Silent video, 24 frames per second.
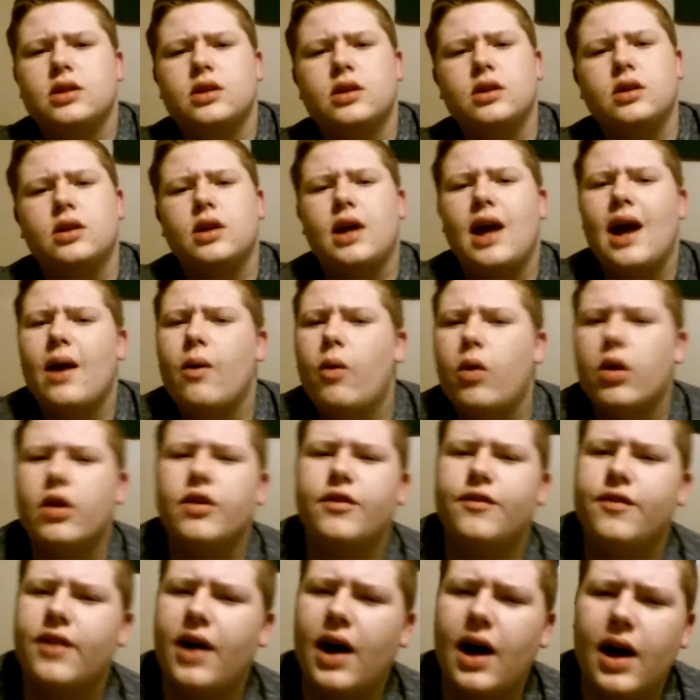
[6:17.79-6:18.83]
The guy
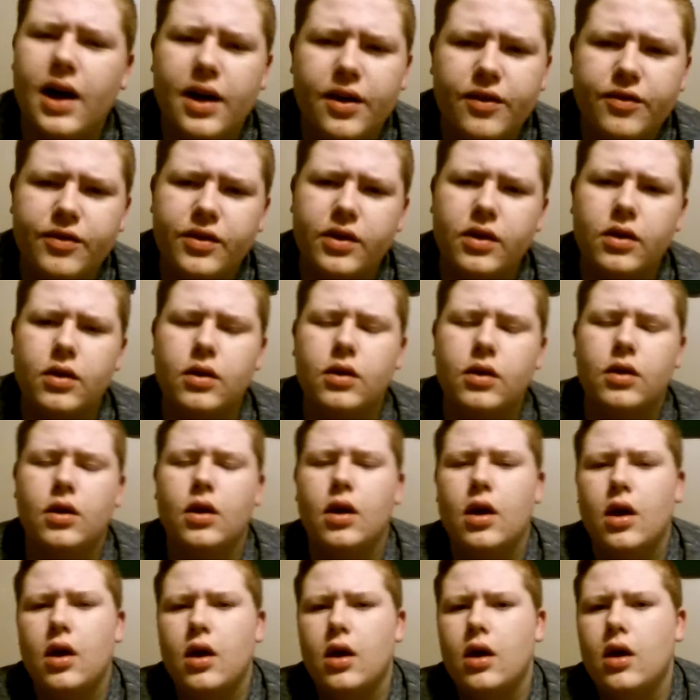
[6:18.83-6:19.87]
wanted five, and
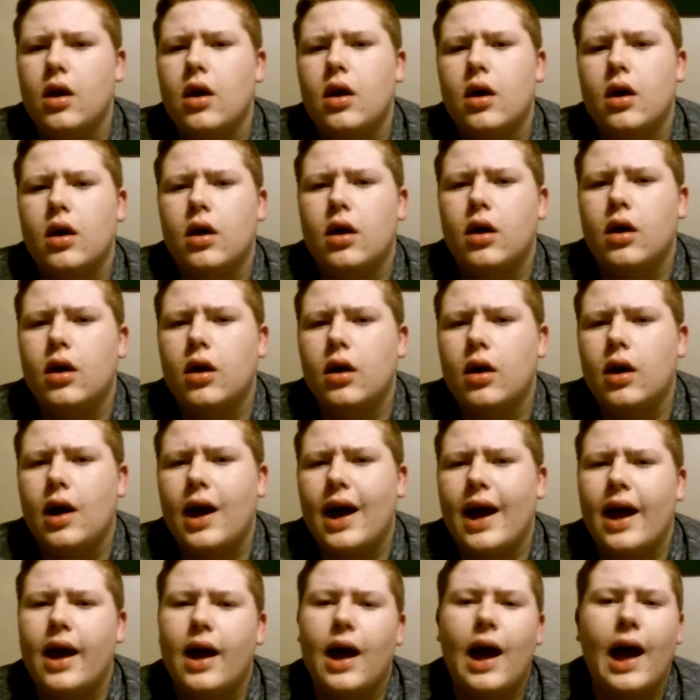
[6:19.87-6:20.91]
I
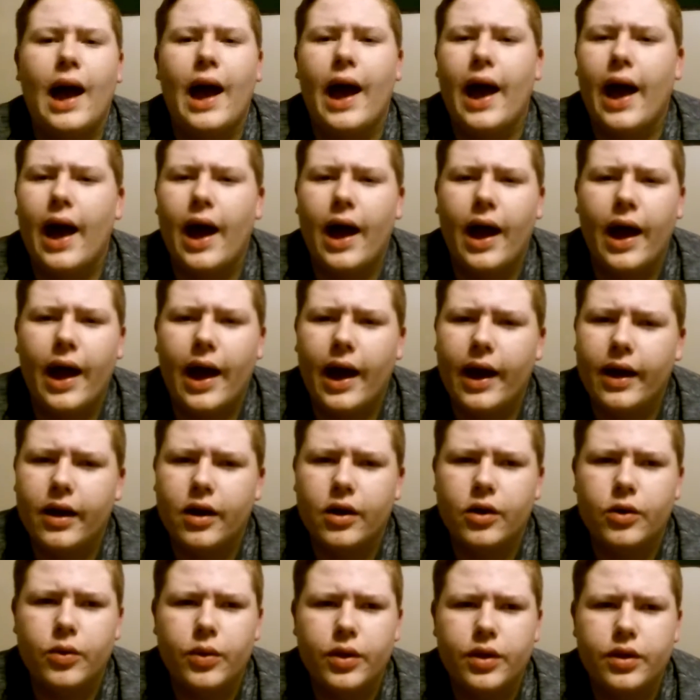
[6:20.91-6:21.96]

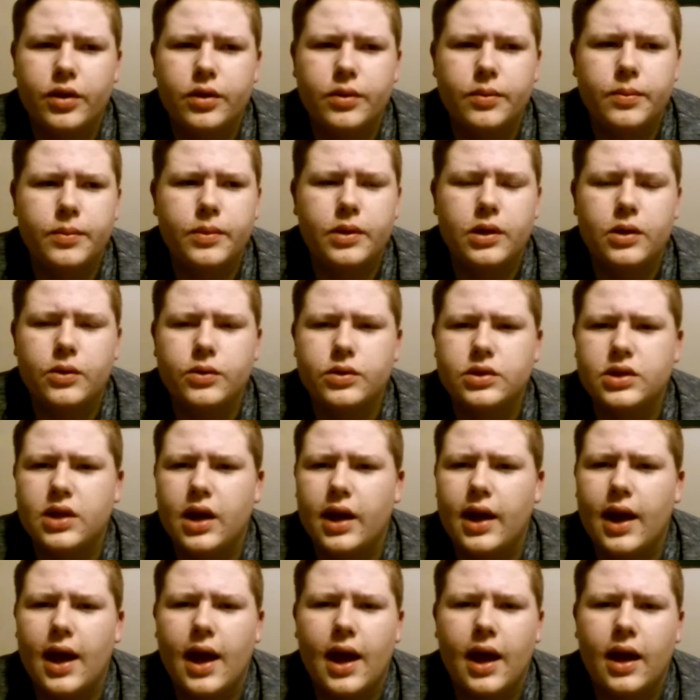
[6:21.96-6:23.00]
haggard with him, and
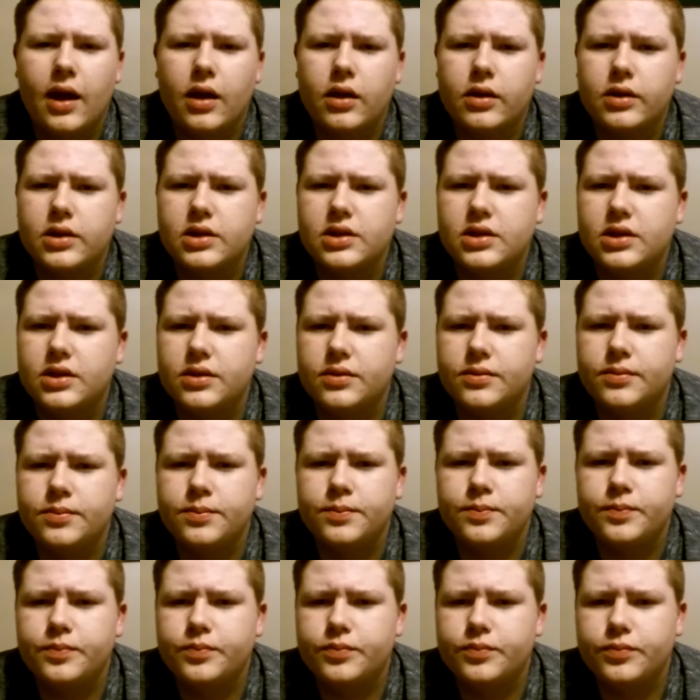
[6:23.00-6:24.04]
was like, hey, listen,
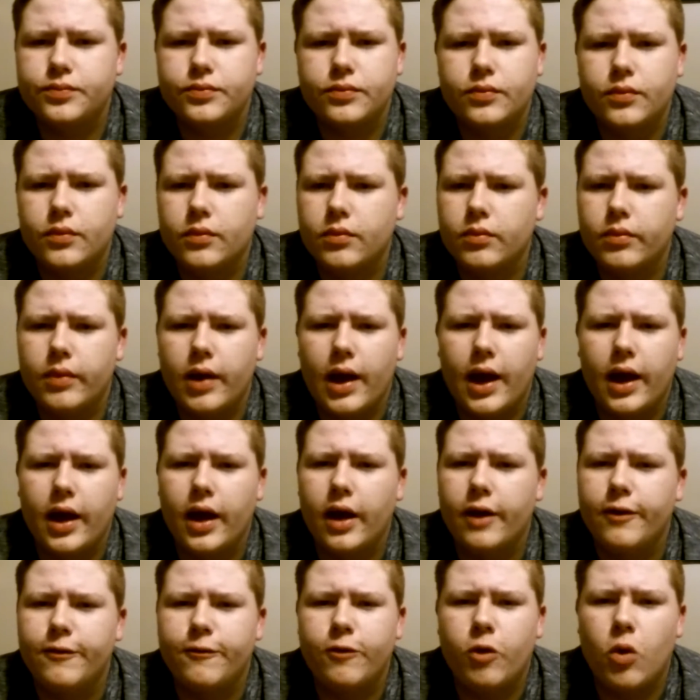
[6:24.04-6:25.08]

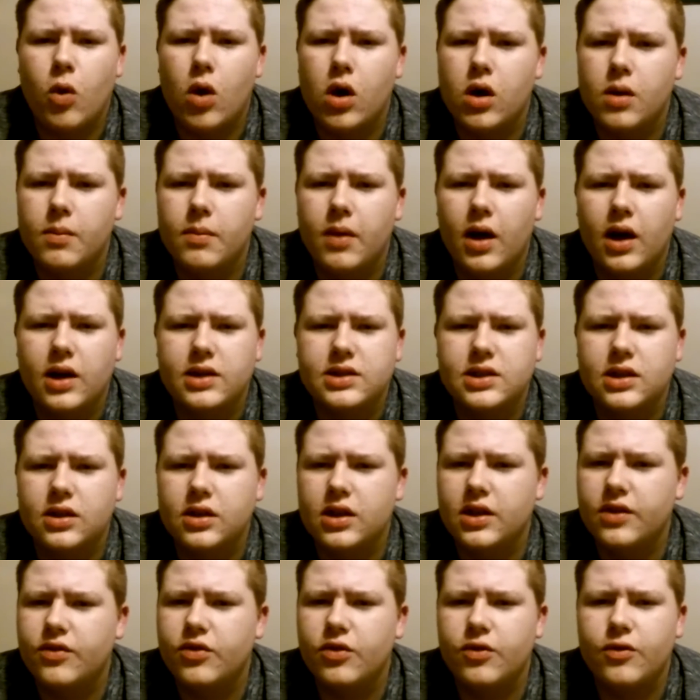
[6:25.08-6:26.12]
I got $400.
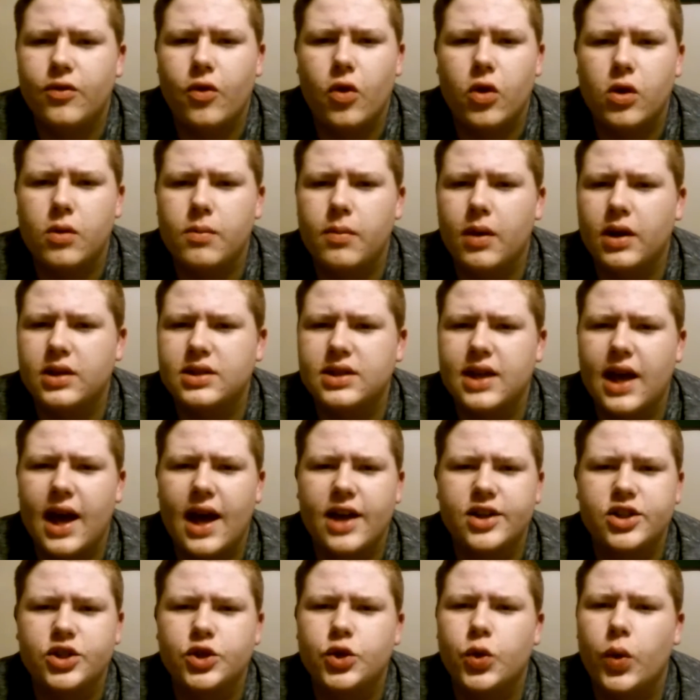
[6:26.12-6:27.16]
I'll give you $400
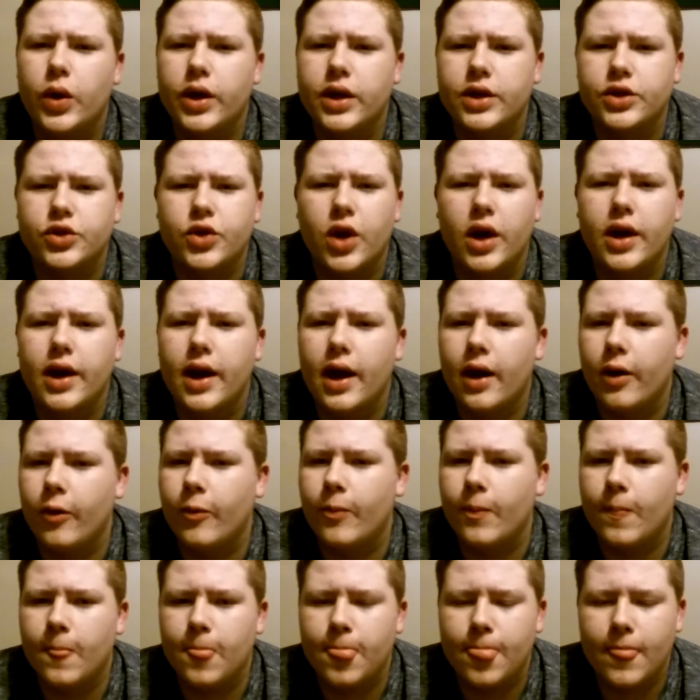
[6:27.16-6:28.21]
cash in 20s right
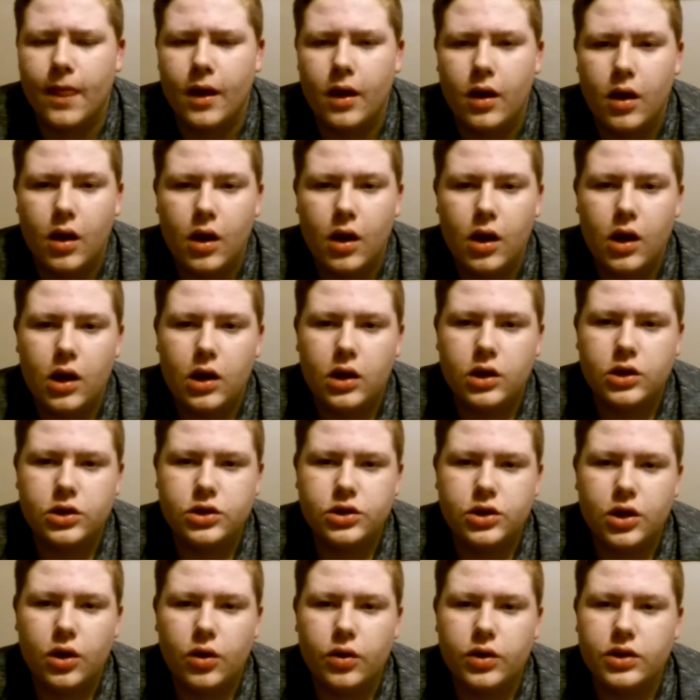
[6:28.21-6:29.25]
now.
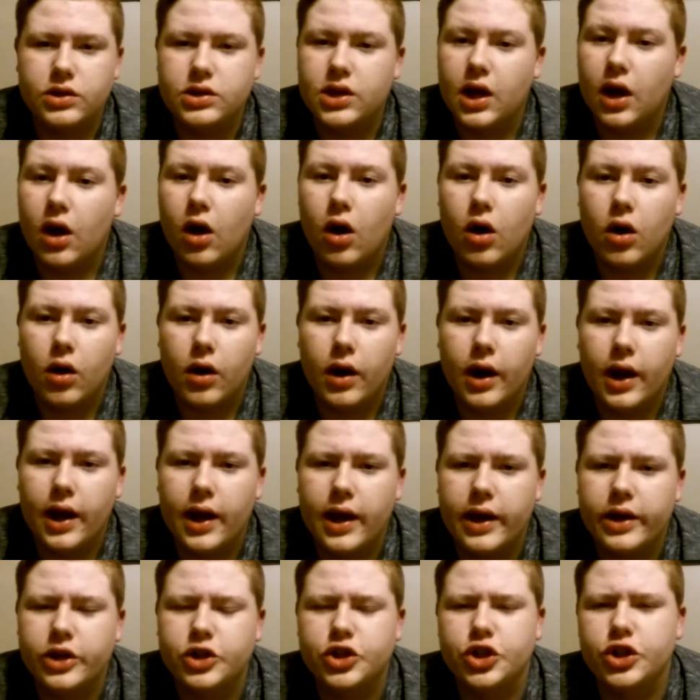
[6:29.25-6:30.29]
So he's like, all
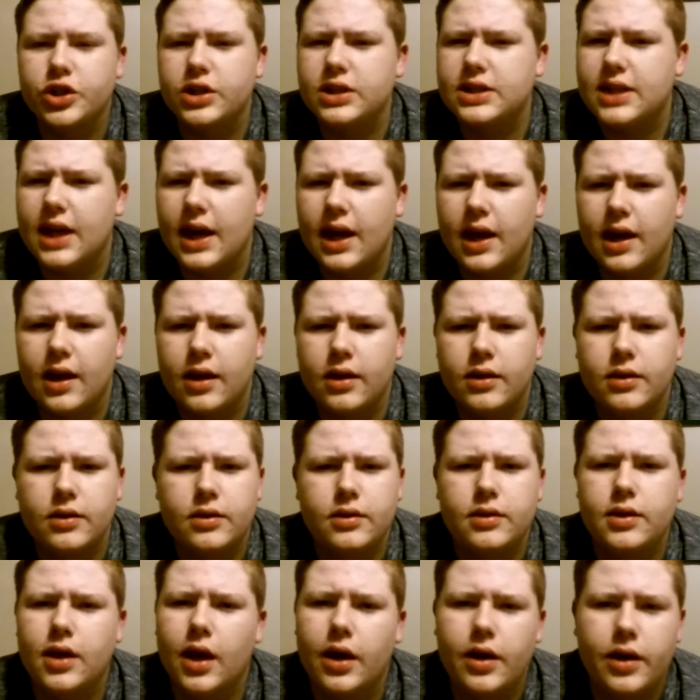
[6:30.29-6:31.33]
right, shook his hand,
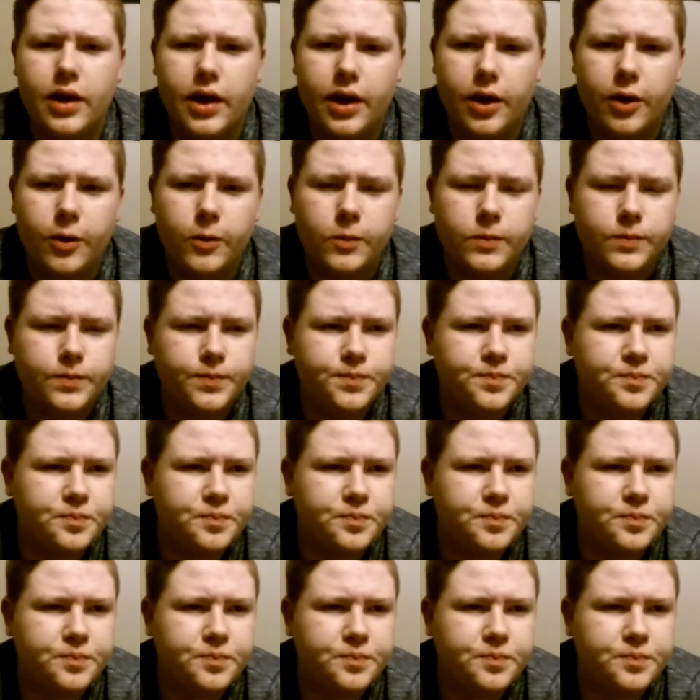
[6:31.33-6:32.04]
done deal.